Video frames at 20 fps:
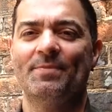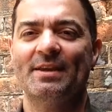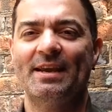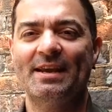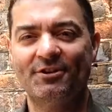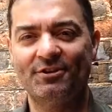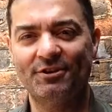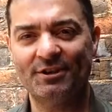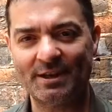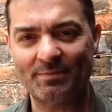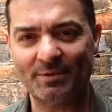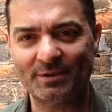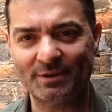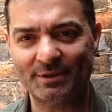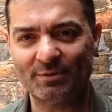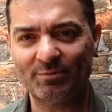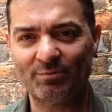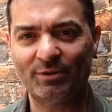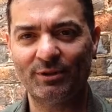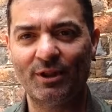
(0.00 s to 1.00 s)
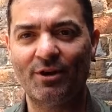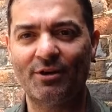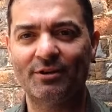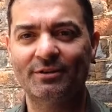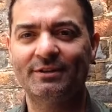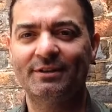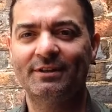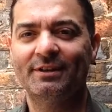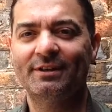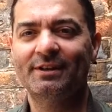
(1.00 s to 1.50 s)
It deepens the
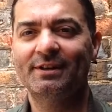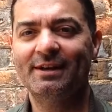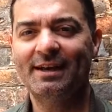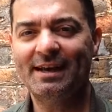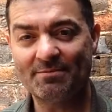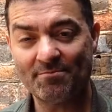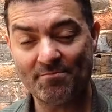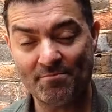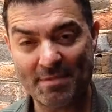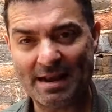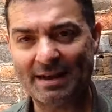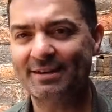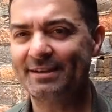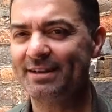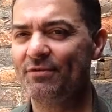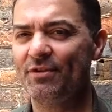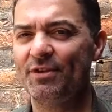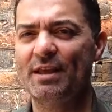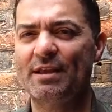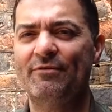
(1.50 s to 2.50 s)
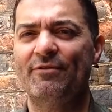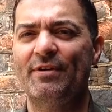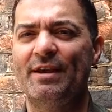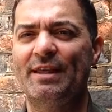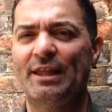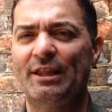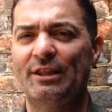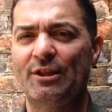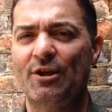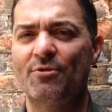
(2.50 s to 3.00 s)
plot, it makes everything
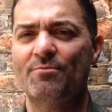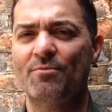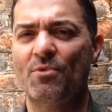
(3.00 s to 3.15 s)
feel a lot